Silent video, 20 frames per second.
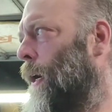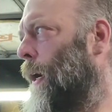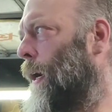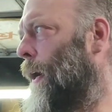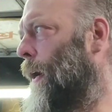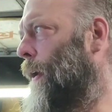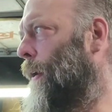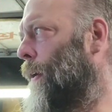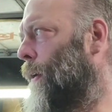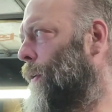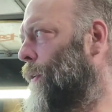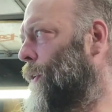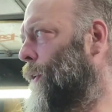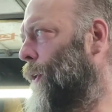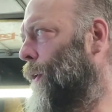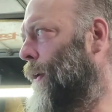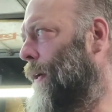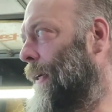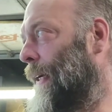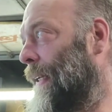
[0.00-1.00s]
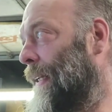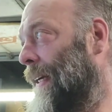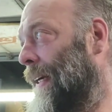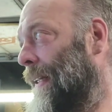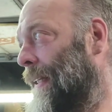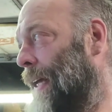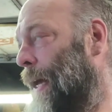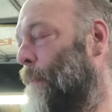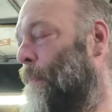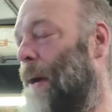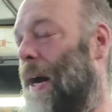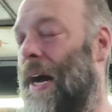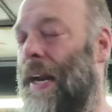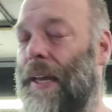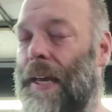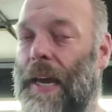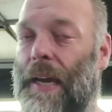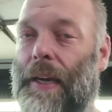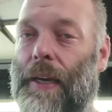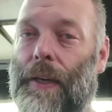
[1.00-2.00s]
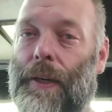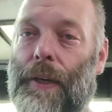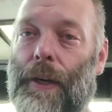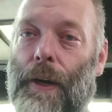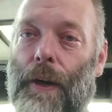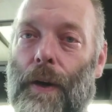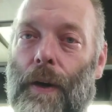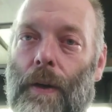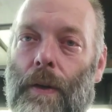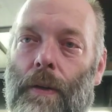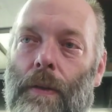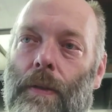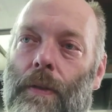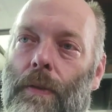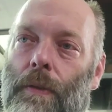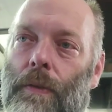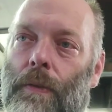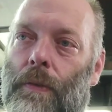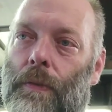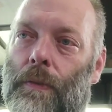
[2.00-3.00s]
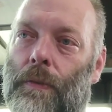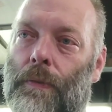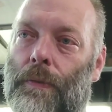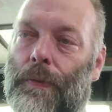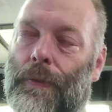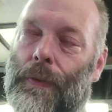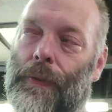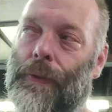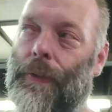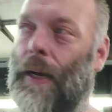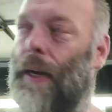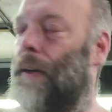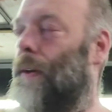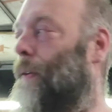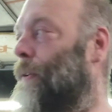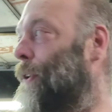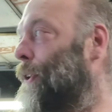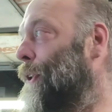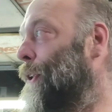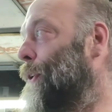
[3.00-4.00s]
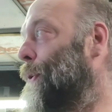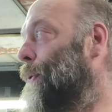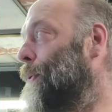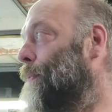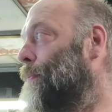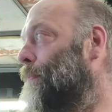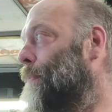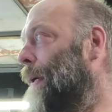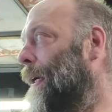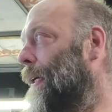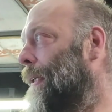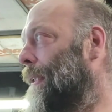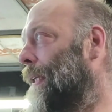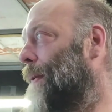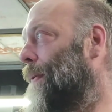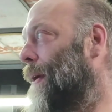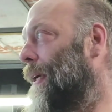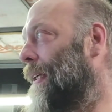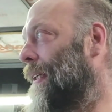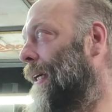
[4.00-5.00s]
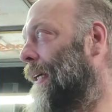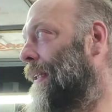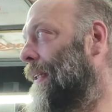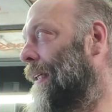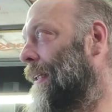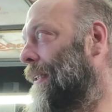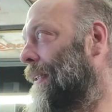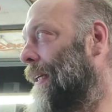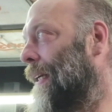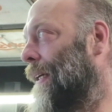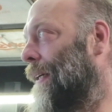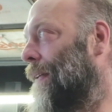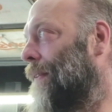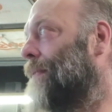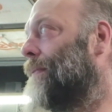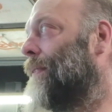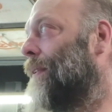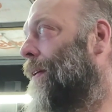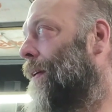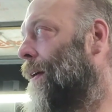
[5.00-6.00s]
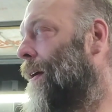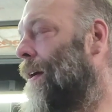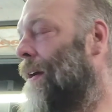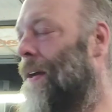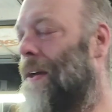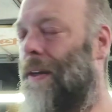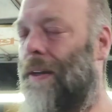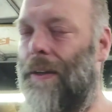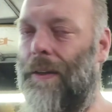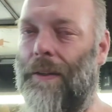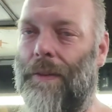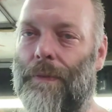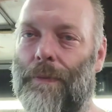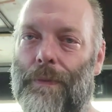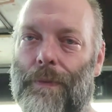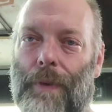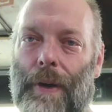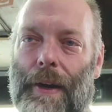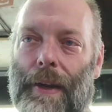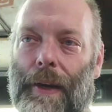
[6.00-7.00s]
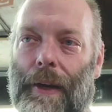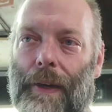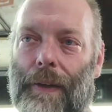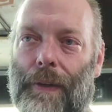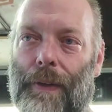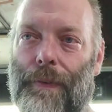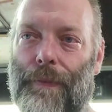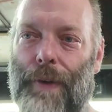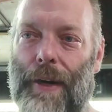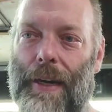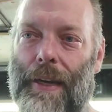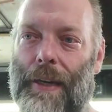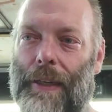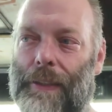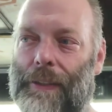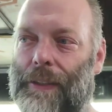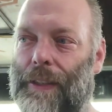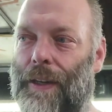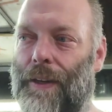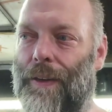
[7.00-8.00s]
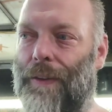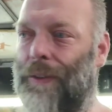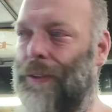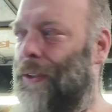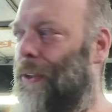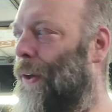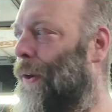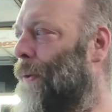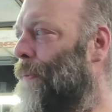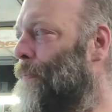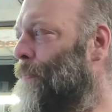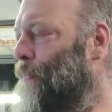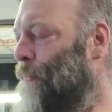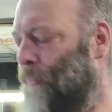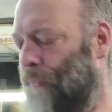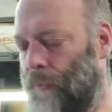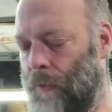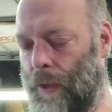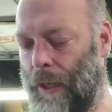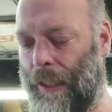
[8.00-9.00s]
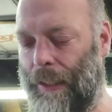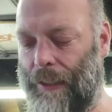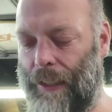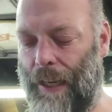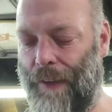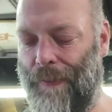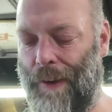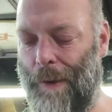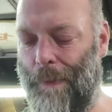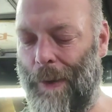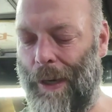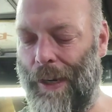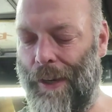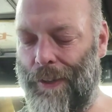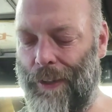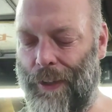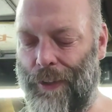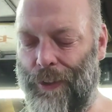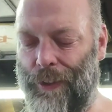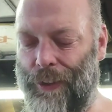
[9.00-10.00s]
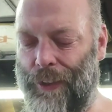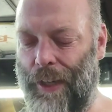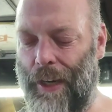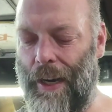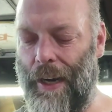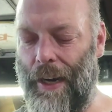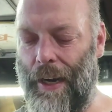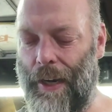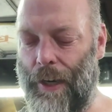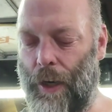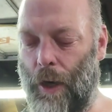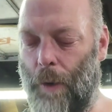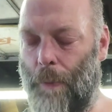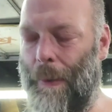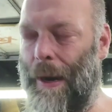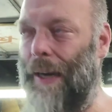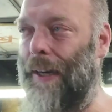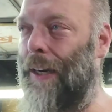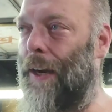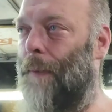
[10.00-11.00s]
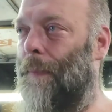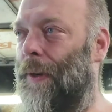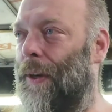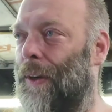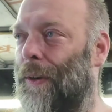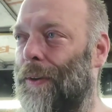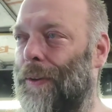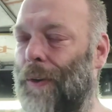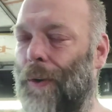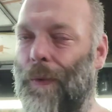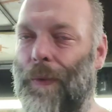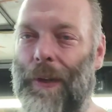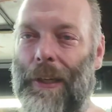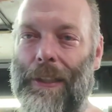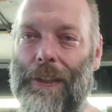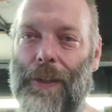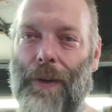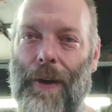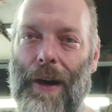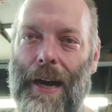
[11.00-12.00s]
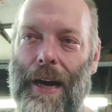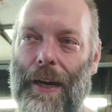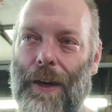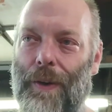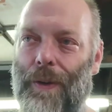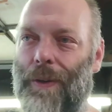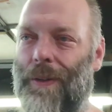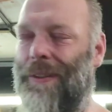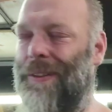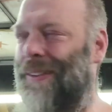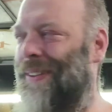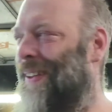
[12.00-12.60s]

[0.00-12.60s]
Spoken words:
And also, I like to get that Pontiac in here, I don't know, soon, because I want to get this thing ready to sell. So, like I said, if anybody's interested in it, you don't mind coming to Northeast Ohio,